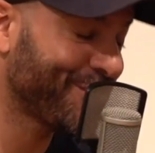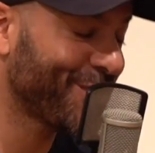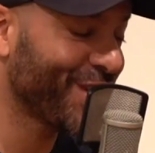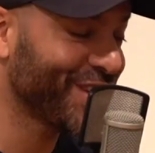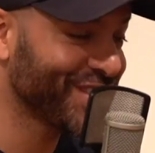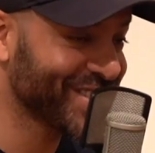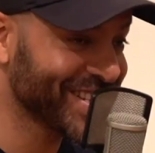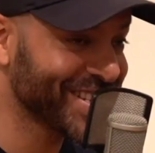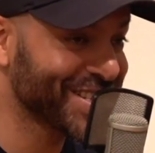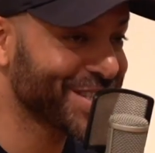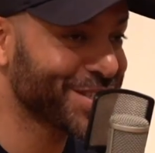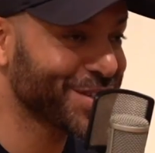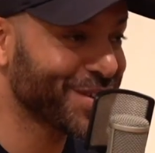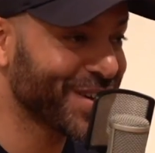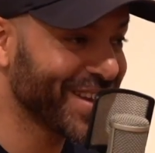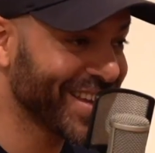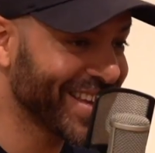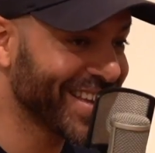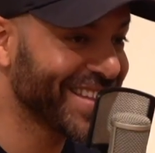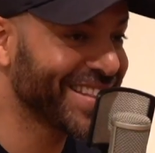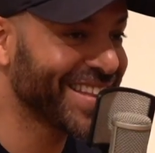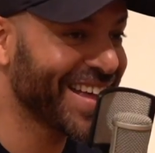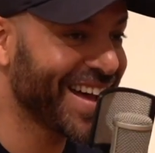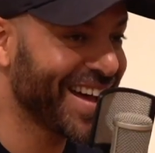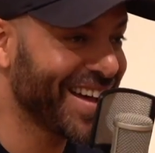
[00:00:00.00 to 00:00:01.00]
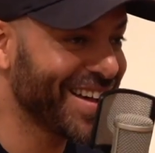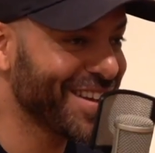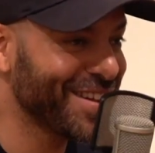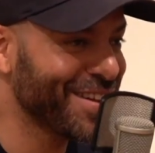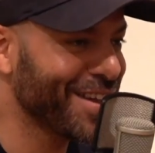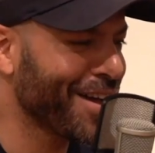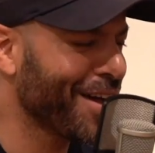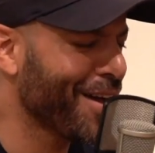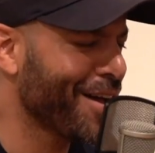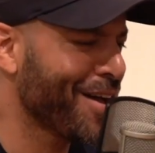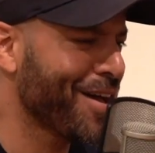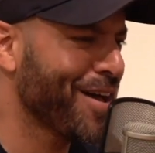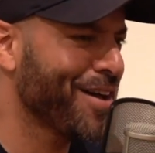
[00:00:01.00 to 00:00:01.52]
Fuzzy tweeted
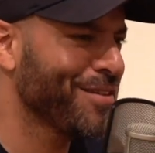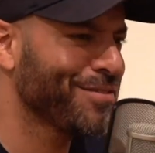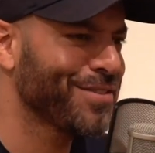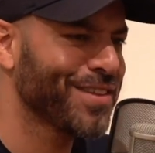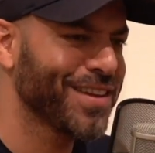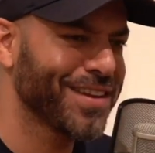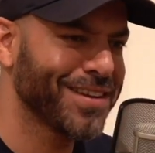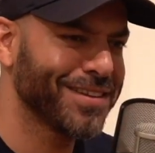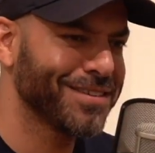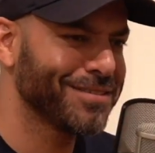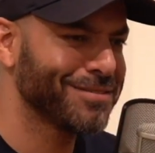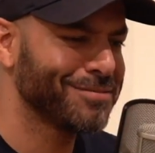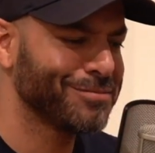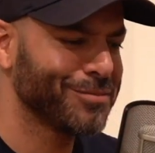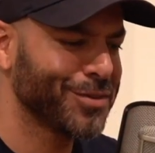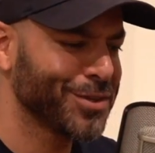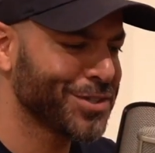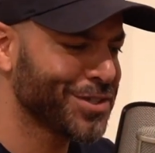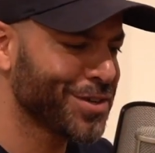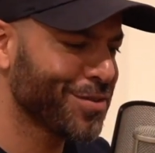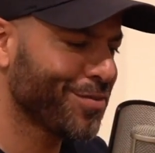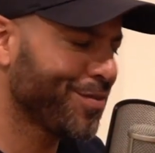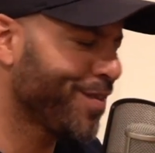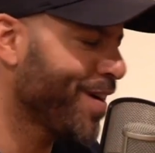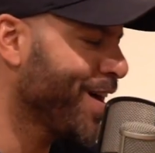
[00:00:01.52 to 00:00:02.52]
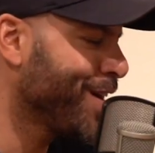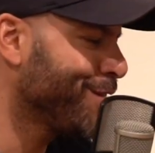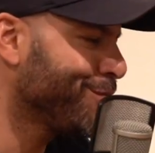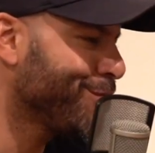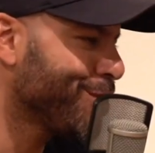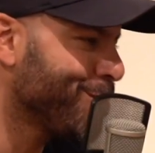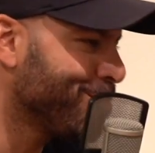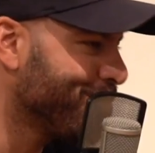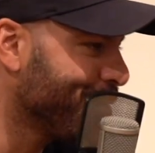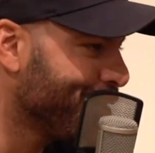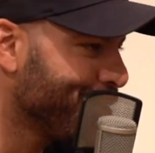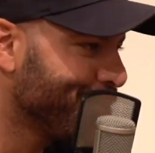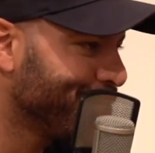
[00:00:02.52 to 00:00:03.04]
that. I think, what's your
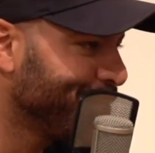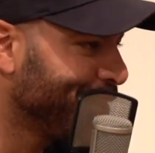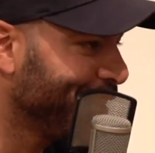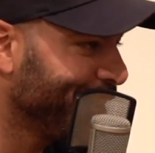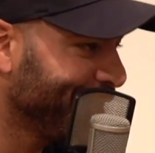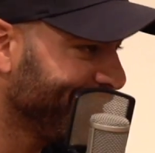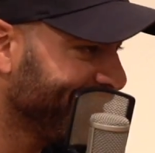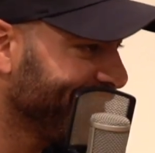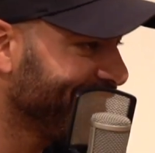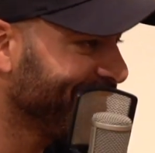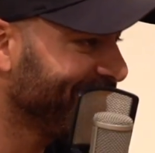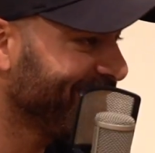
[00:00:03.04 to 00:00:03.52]
favourite moment